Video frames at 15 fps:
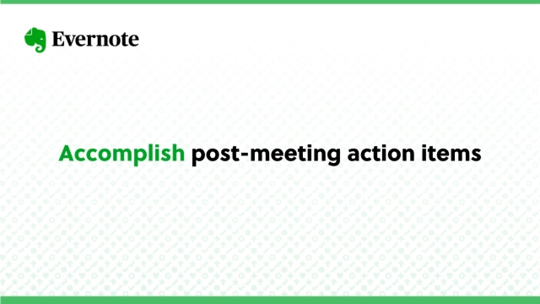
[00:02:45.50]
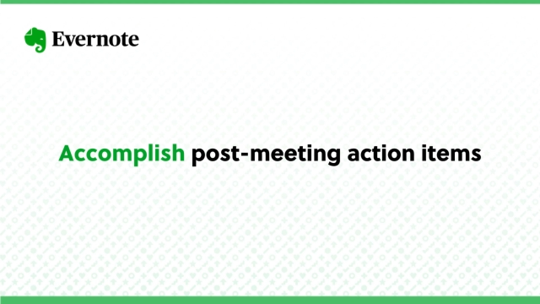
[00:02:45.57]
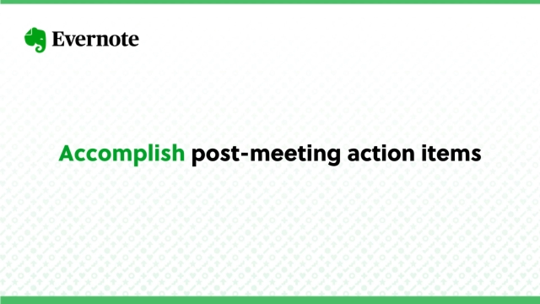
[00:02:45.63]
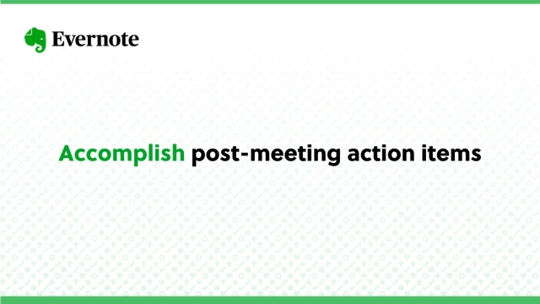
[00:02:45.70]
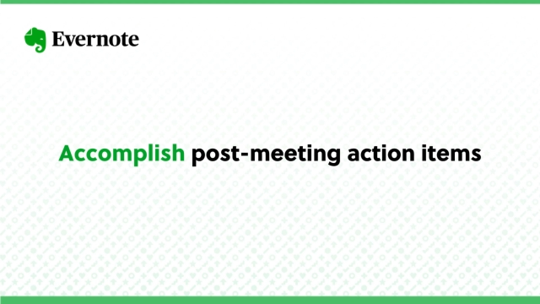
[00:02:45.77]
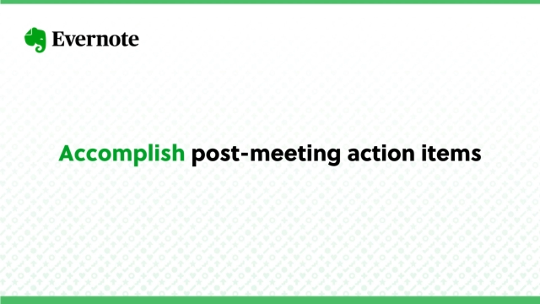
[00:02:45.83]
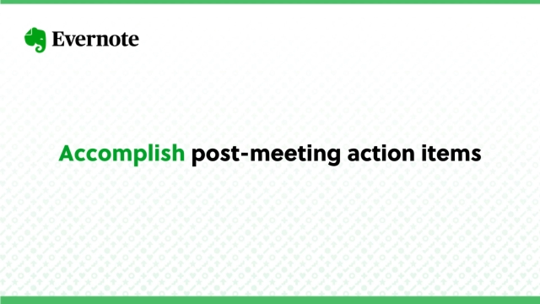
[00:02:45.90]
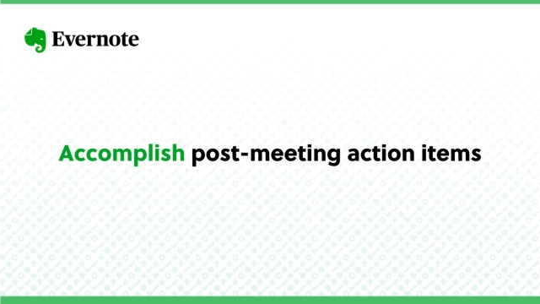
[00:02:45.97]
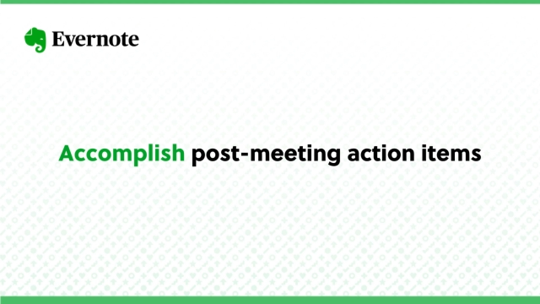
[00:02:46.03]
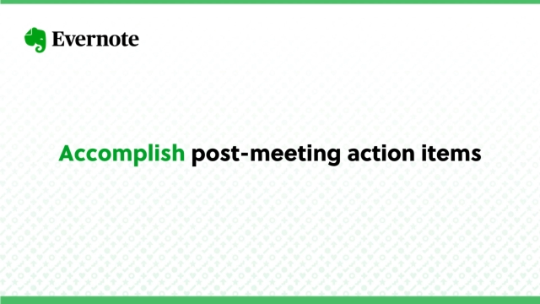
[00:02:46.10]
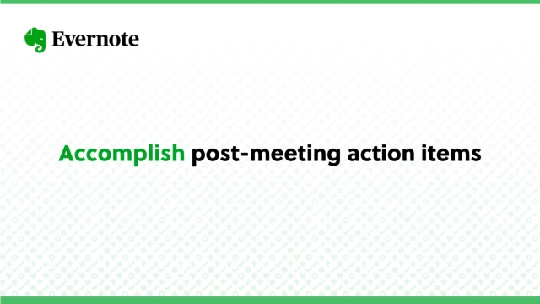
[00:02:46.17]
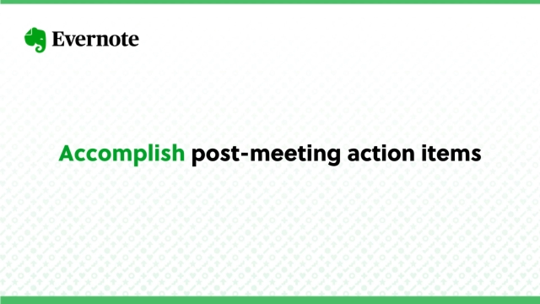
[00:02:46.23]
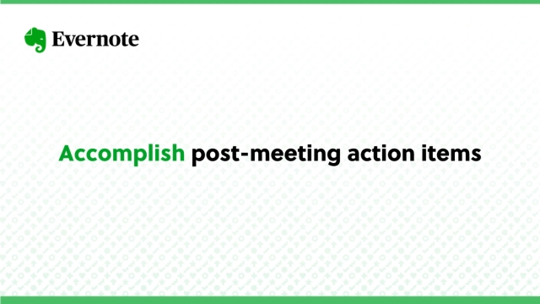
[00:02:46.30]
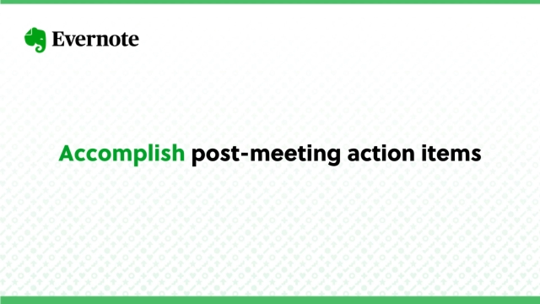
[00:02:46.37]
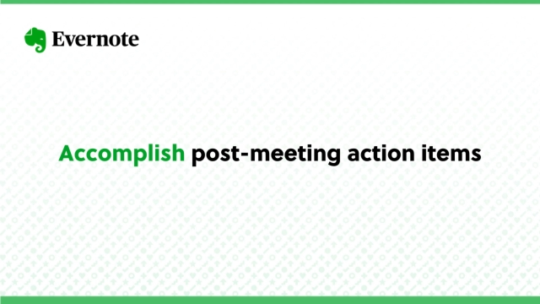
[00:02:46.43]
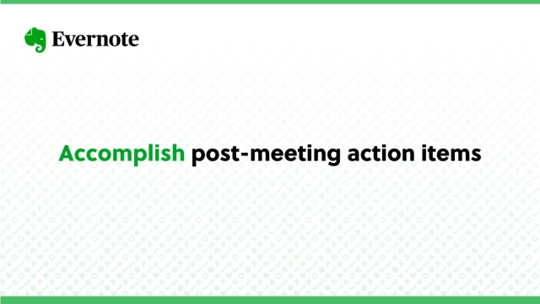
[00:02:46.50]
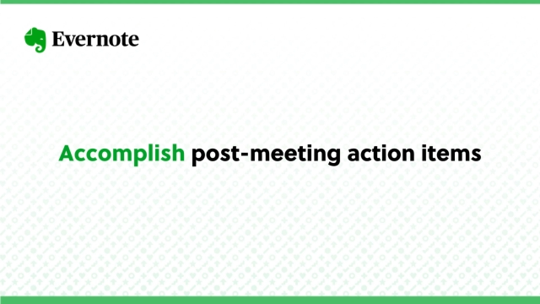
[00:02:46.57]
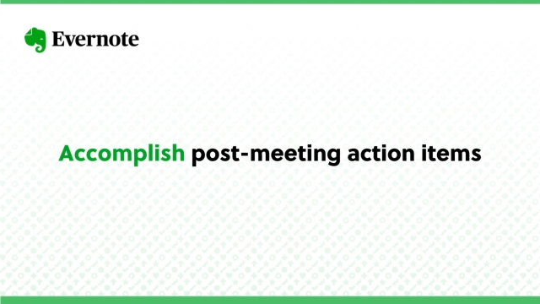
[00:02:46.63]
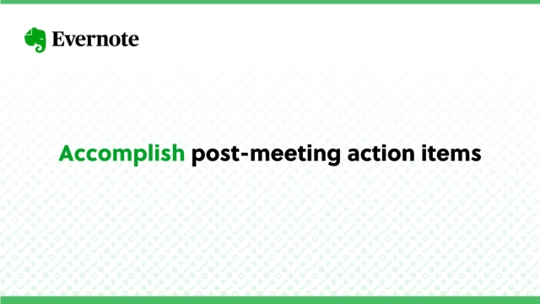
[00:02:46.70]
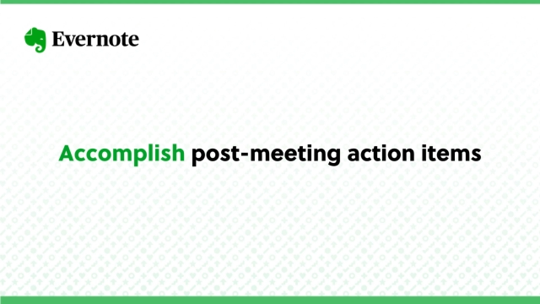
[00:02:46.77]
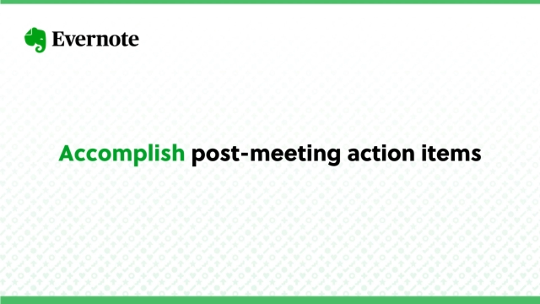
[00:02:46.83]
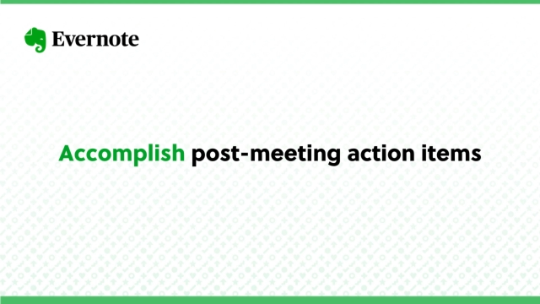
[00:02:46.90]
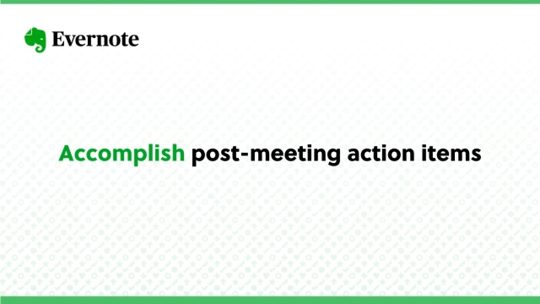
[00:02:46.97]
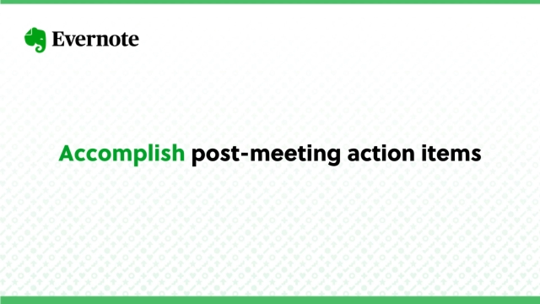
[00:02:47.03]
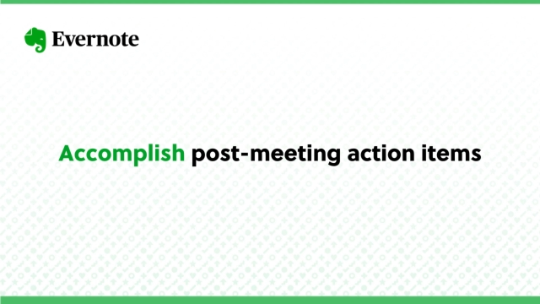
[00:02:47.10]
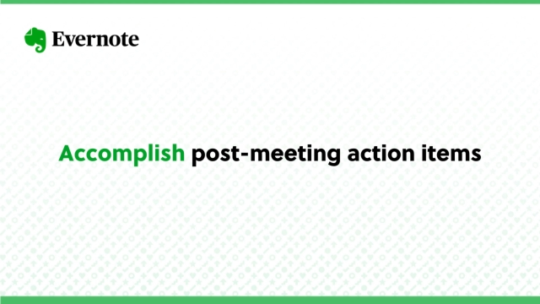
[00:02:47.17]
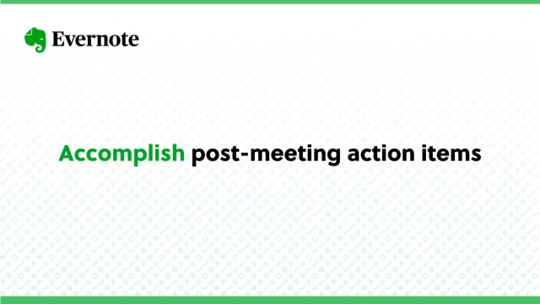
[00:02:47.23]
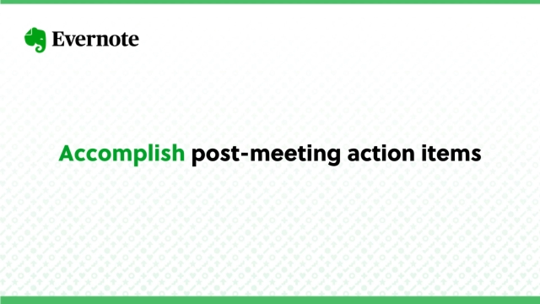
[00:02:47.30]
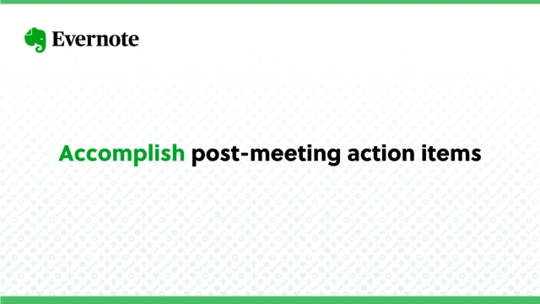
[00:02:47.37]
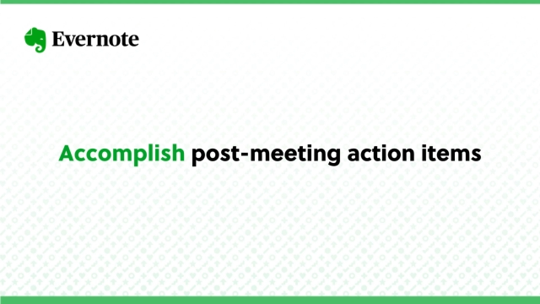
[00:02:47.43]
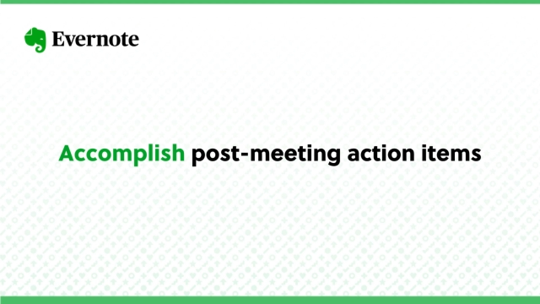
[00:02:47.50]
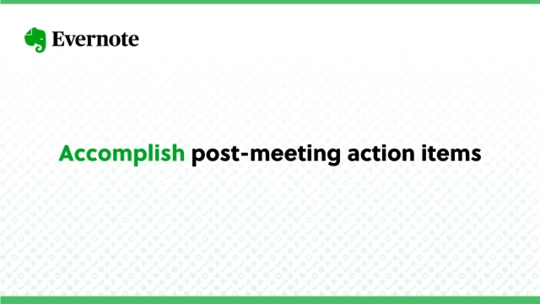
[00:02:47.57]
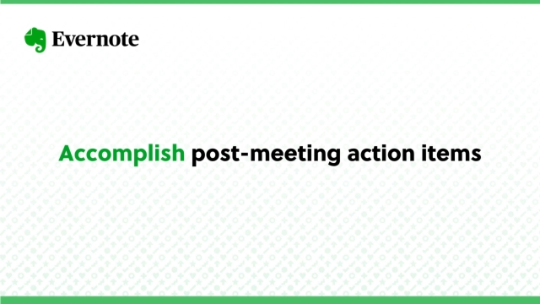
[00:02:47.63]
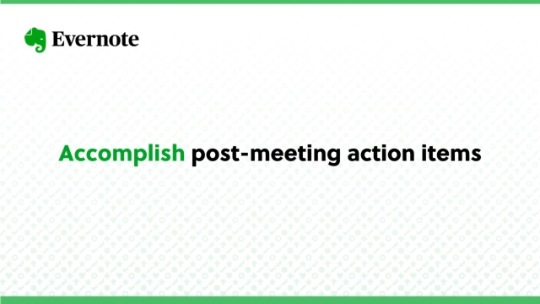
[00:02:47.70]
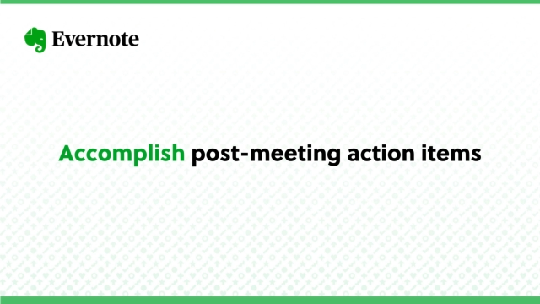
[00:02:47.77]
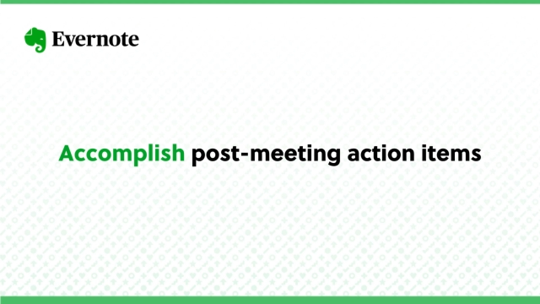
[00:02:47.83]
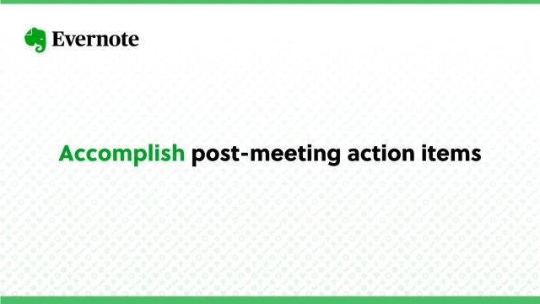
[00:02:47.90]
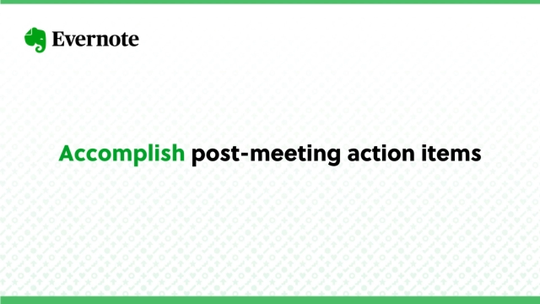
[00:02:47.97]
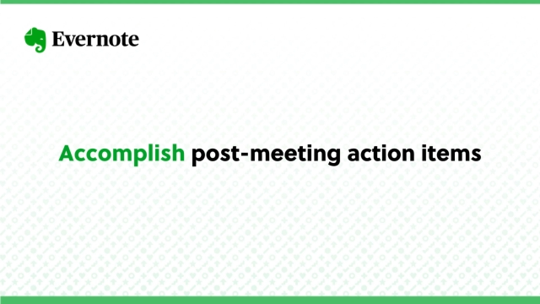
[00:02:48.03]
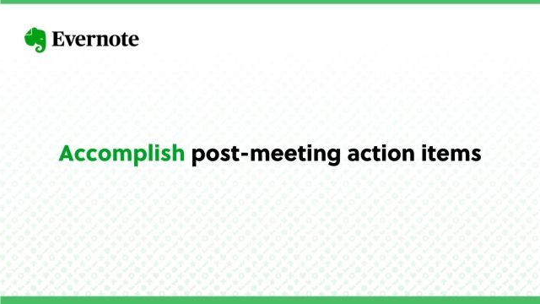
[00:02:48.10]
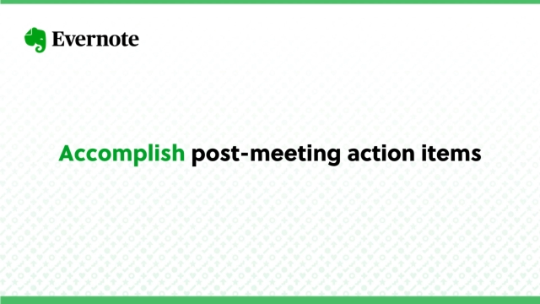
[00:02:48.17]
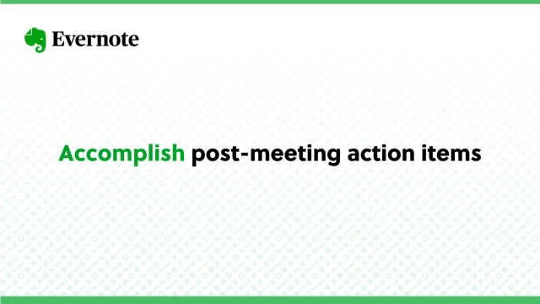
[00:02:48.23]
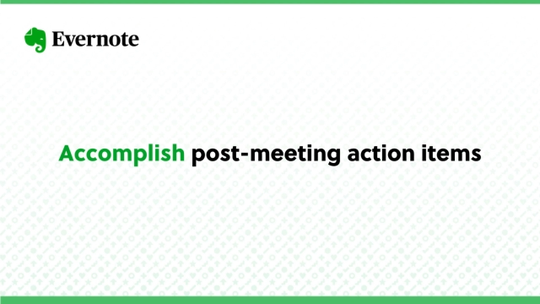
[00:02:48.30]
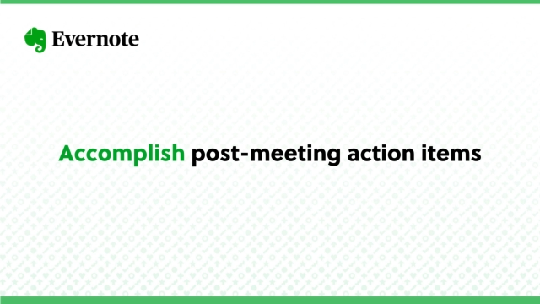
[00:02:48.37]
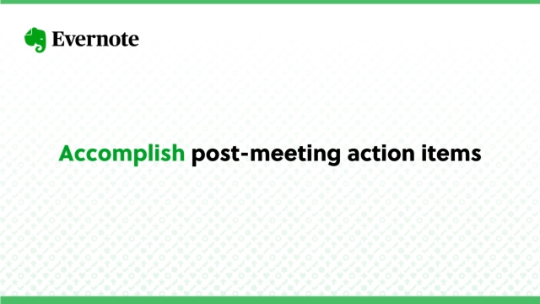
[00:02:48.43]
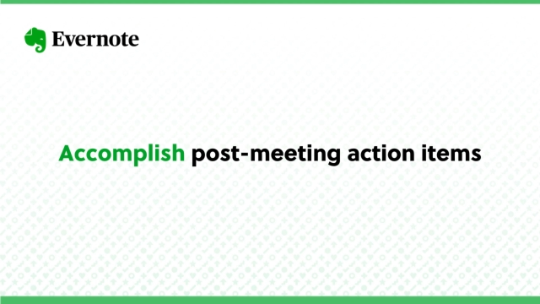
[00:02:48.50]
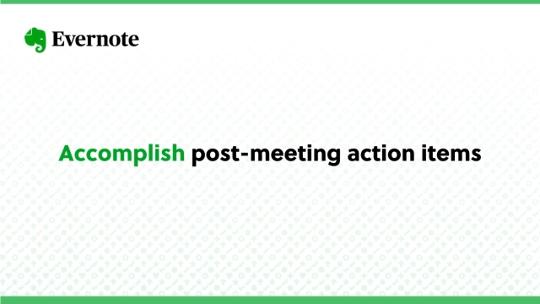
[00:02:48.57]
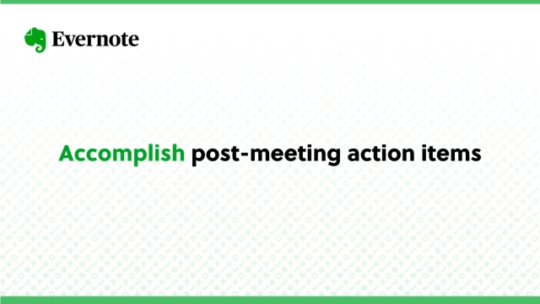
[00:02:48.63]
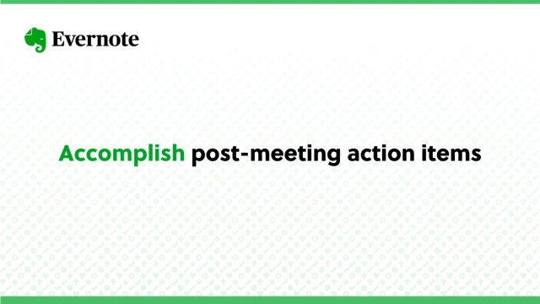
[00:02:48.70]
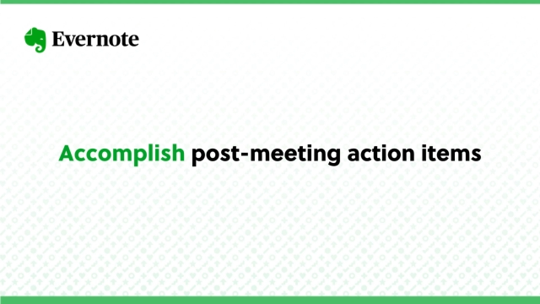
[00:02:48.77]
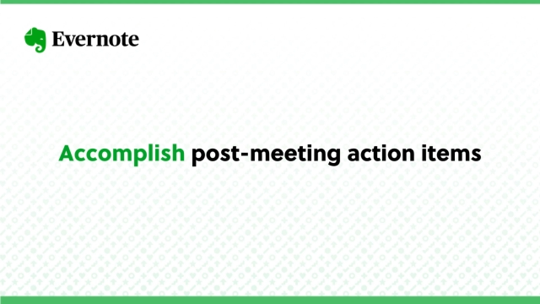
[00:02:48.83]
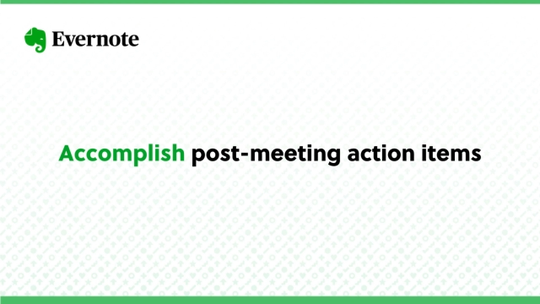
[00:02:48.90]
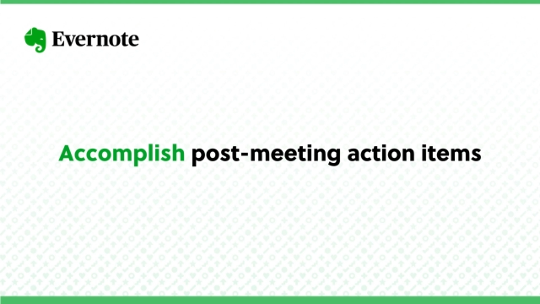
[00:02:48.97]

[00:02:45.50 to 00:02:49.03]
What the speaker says: No face is visible, so there are no lips to read.